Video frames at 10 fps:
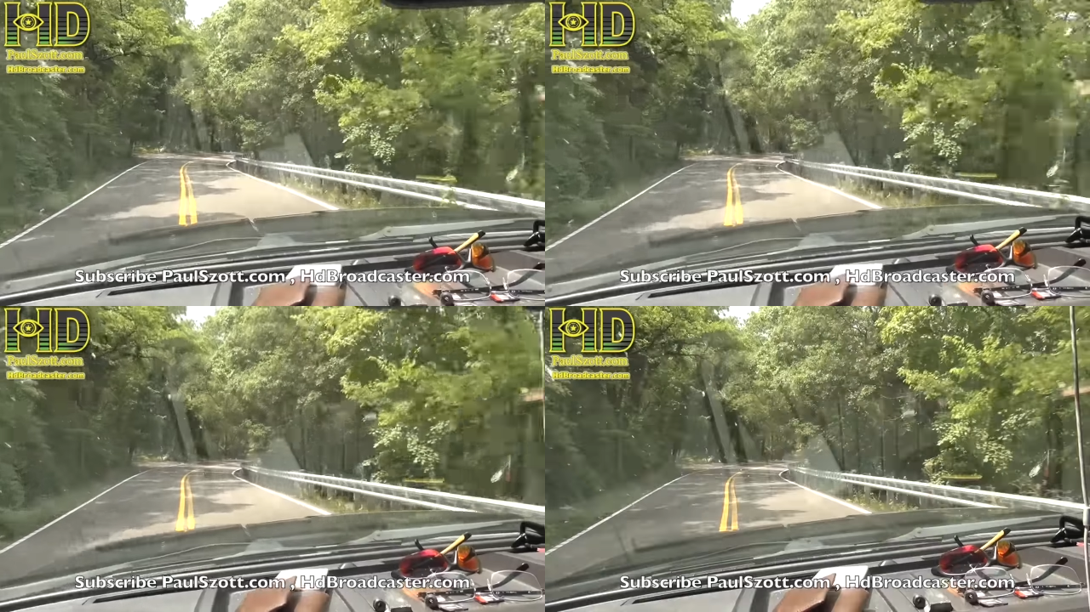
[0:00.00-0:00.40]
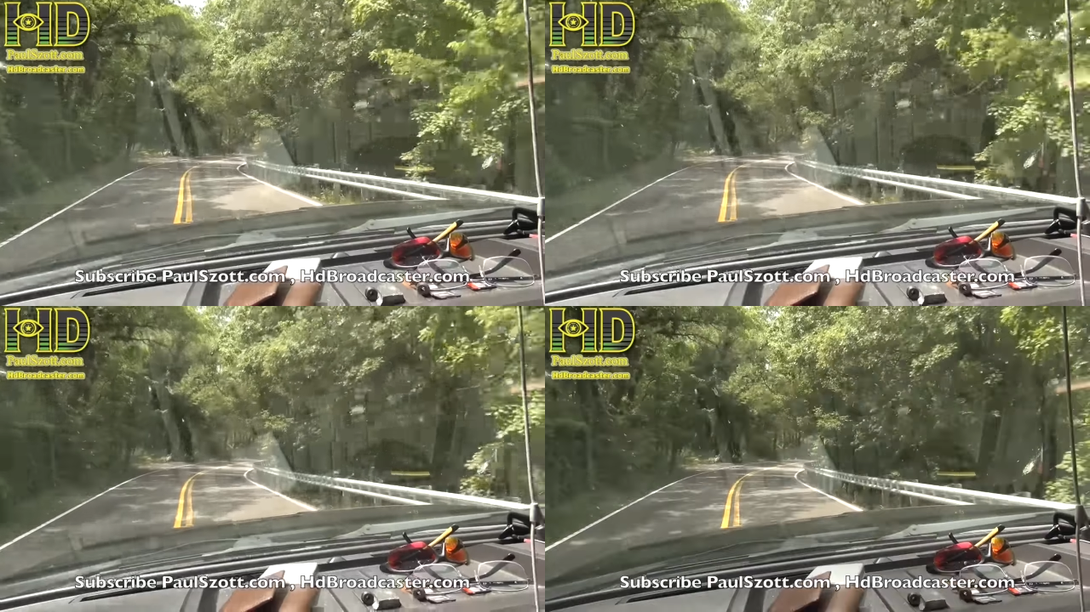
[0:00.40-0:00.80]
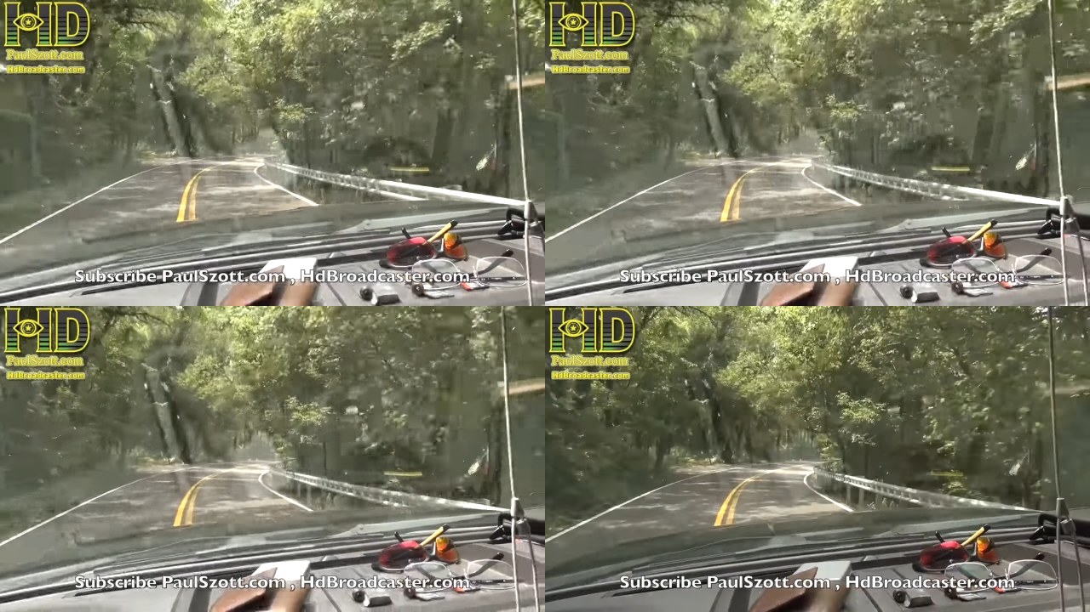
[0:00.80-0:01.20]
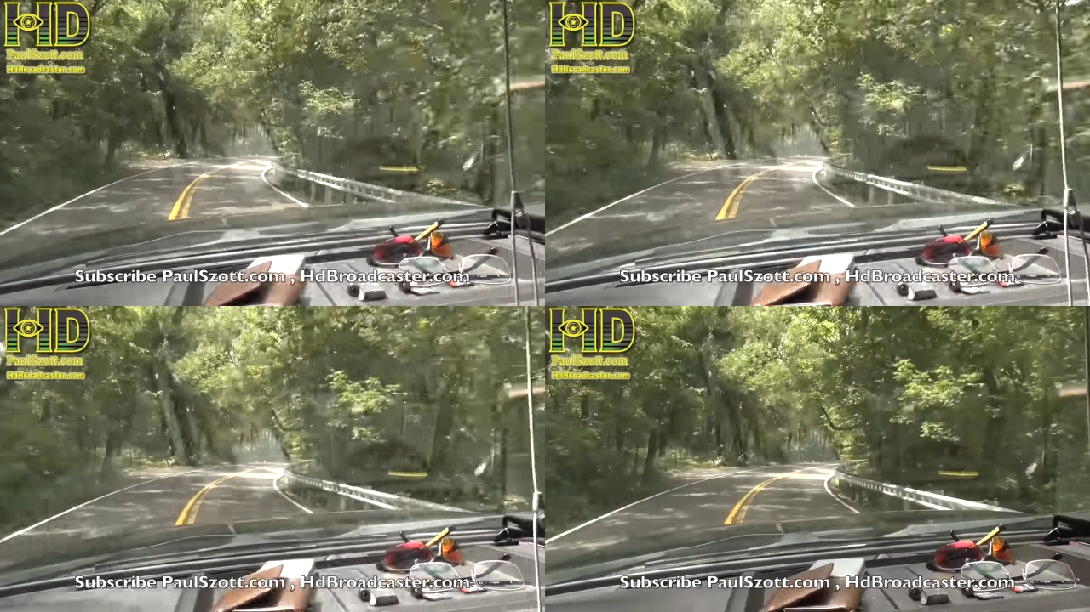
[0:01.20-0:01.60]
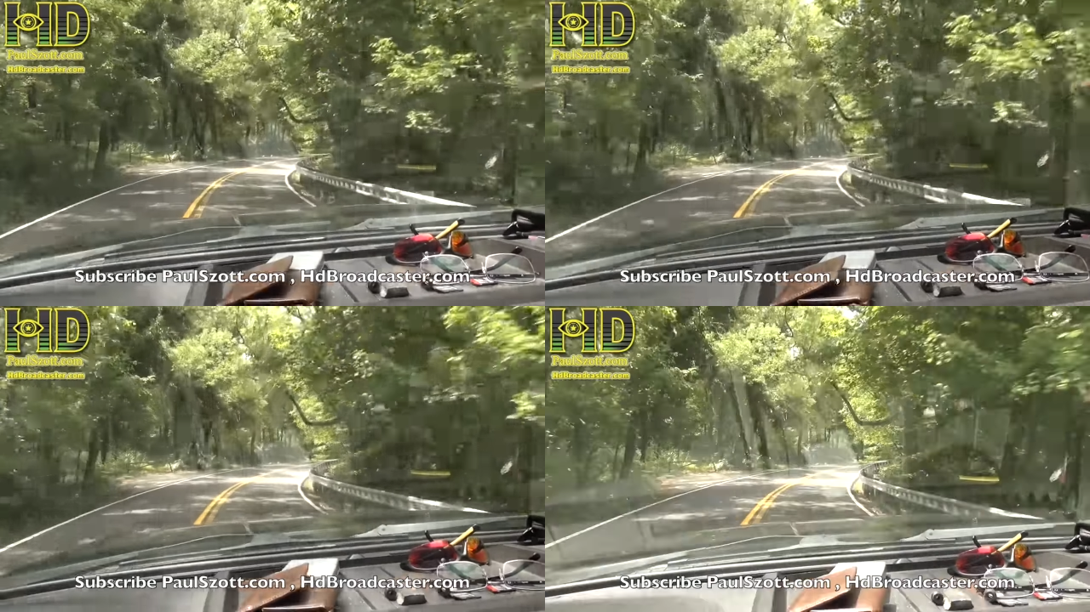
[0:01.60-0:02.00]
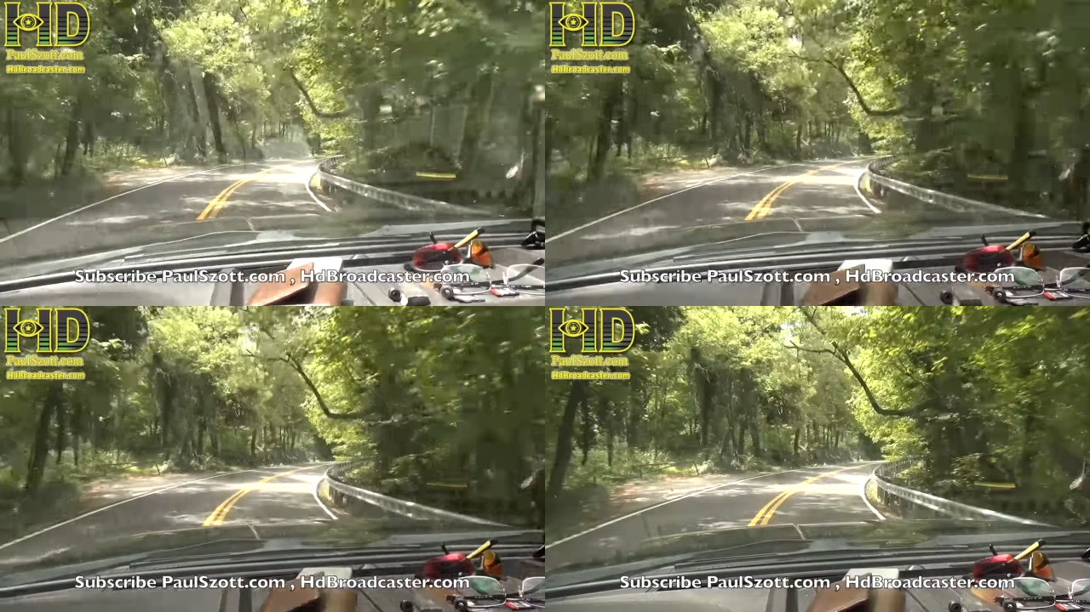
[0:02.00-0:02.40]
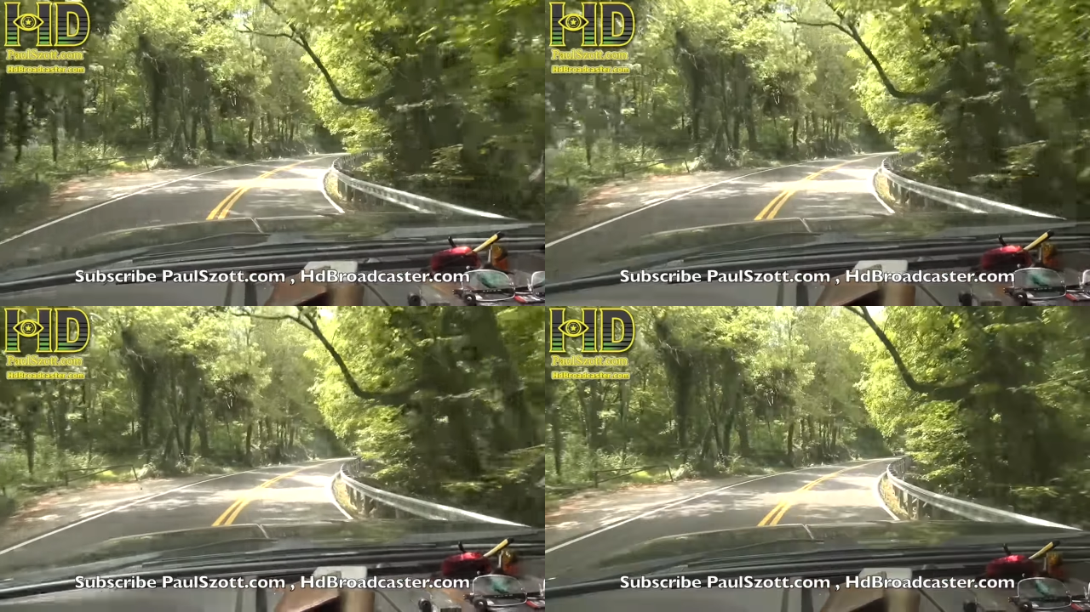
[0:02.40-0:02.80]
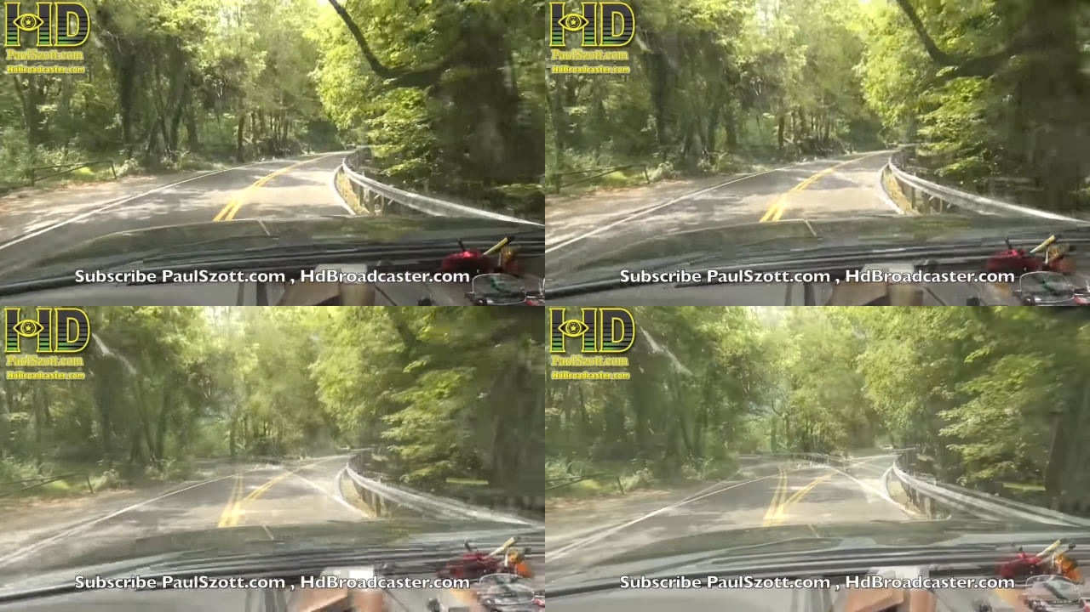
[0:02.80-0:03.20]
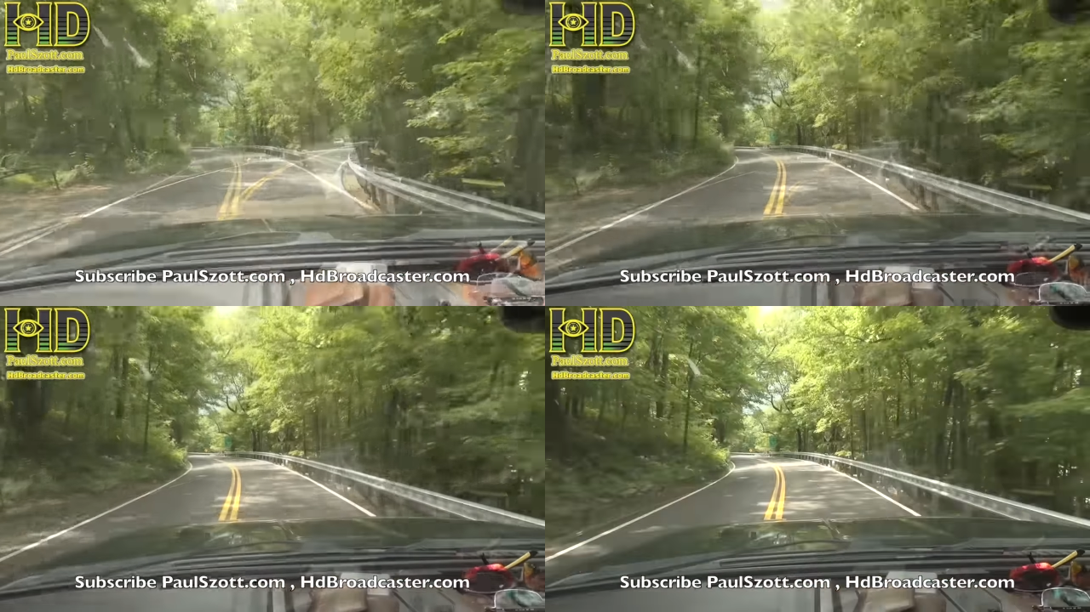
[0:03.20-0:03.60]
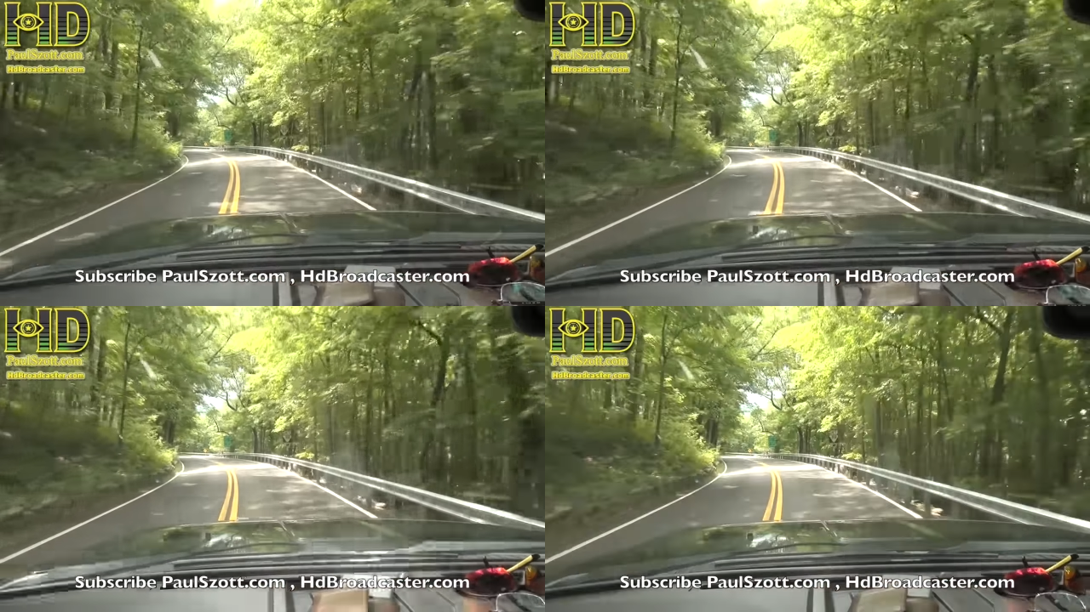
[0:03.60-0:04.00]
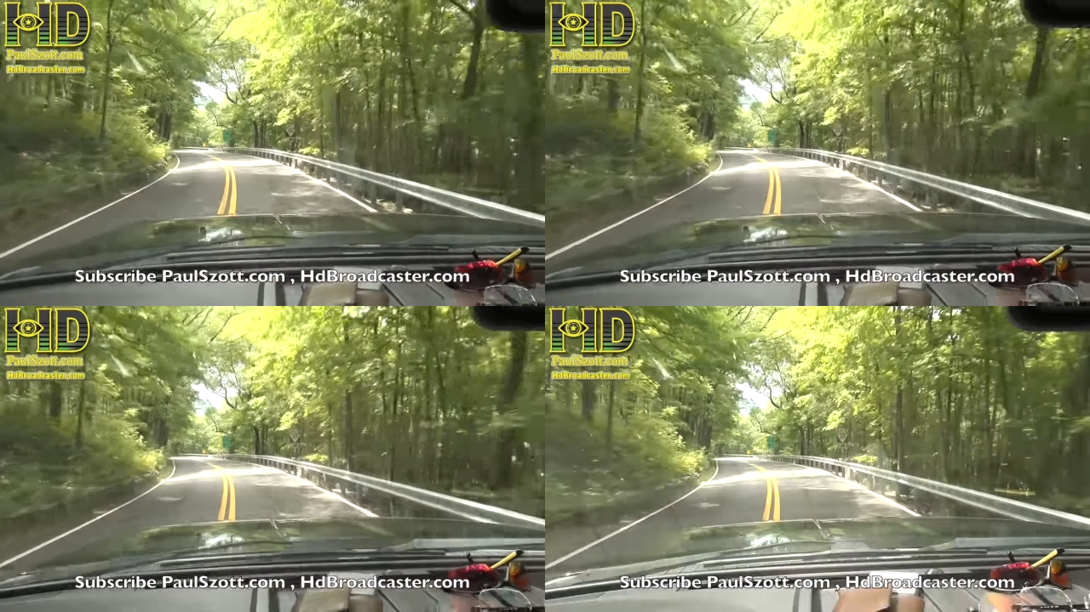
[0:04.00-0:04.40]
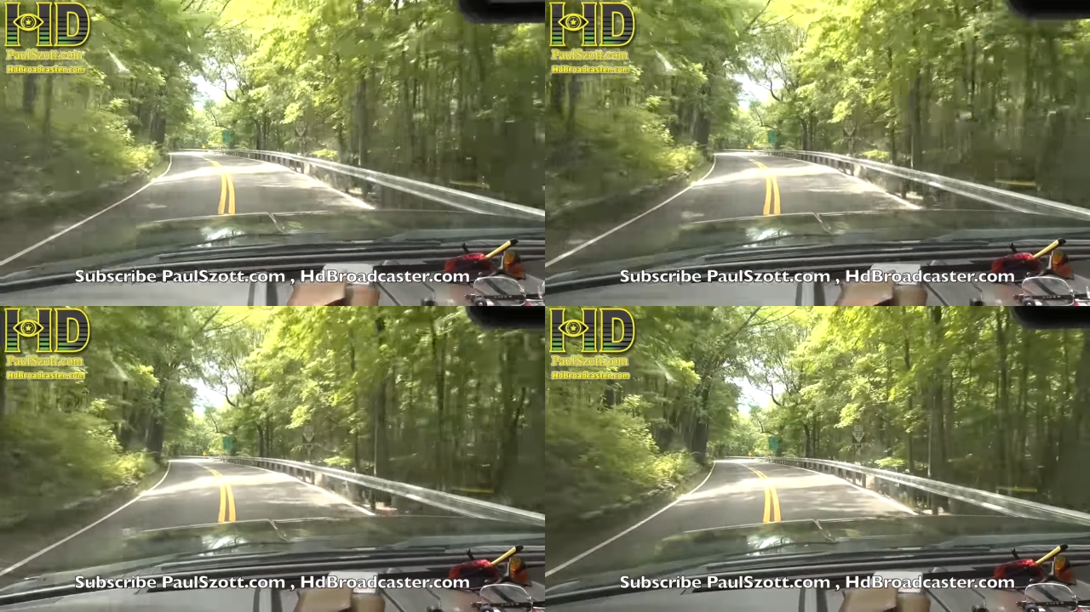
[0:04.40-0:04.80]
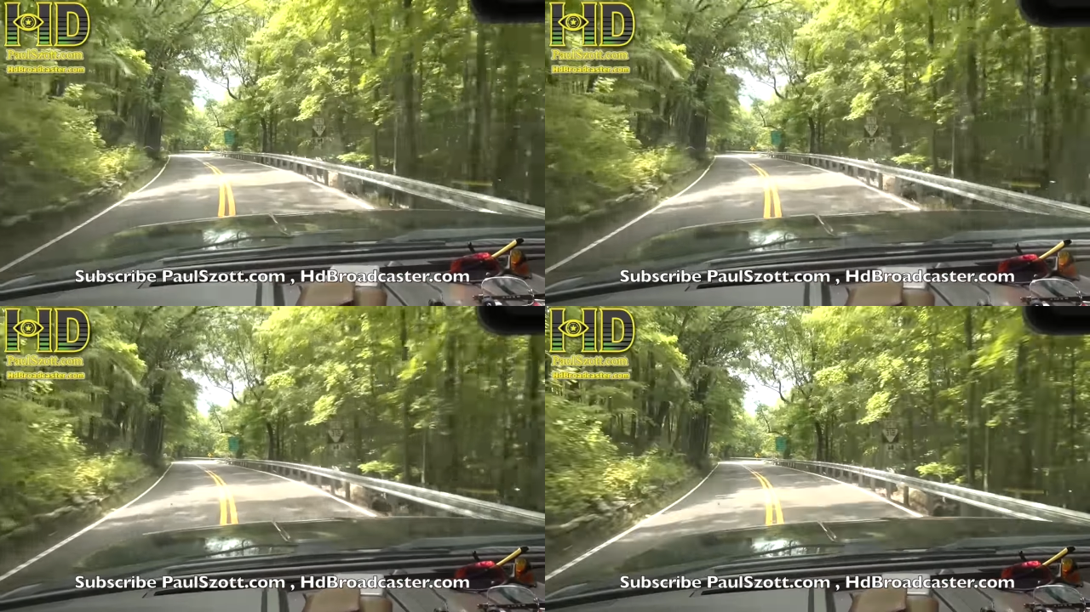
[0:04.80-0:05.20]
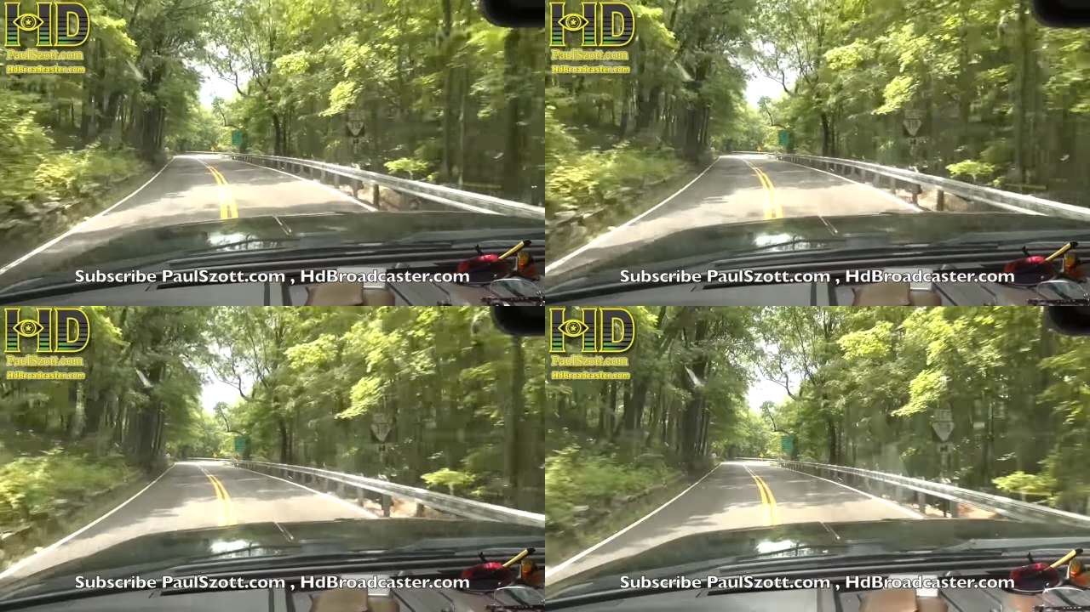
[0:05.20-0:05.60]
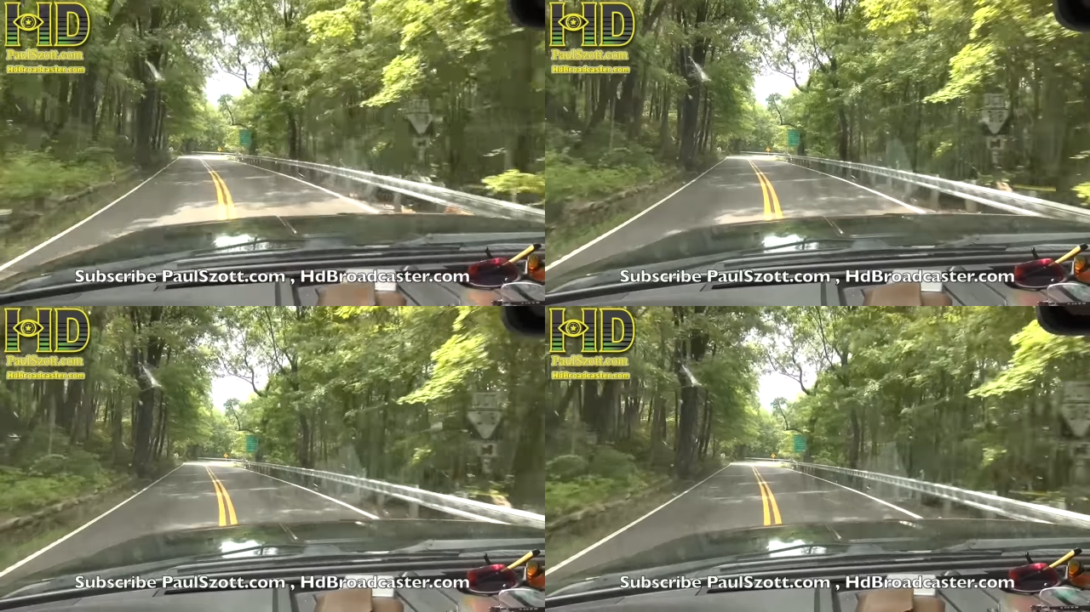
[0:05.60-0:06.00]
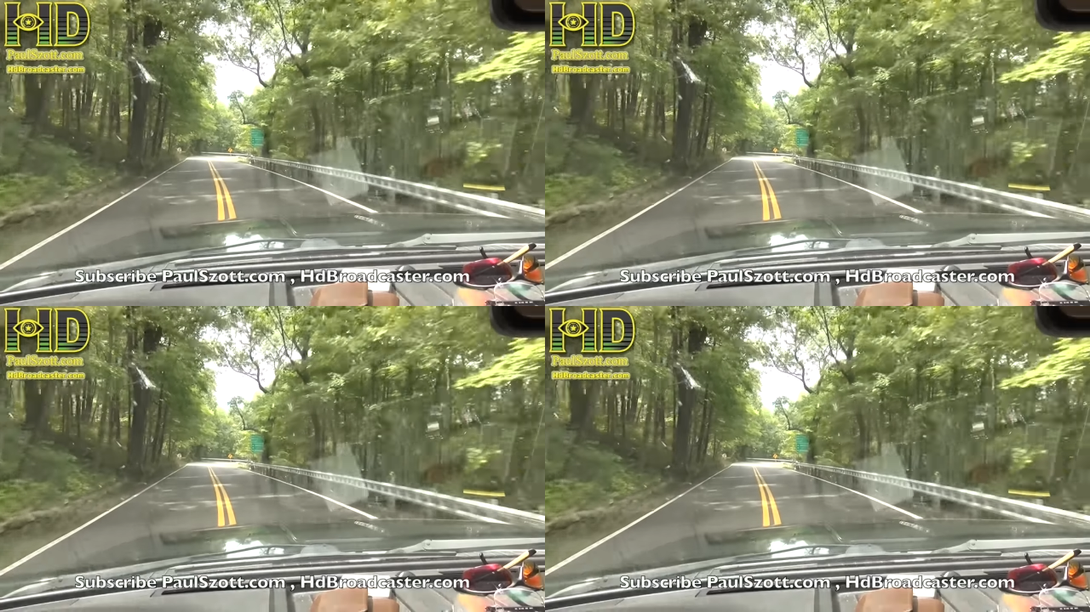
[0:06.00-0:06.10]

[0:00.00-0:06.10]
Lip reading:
Nobody's mouth can be seen.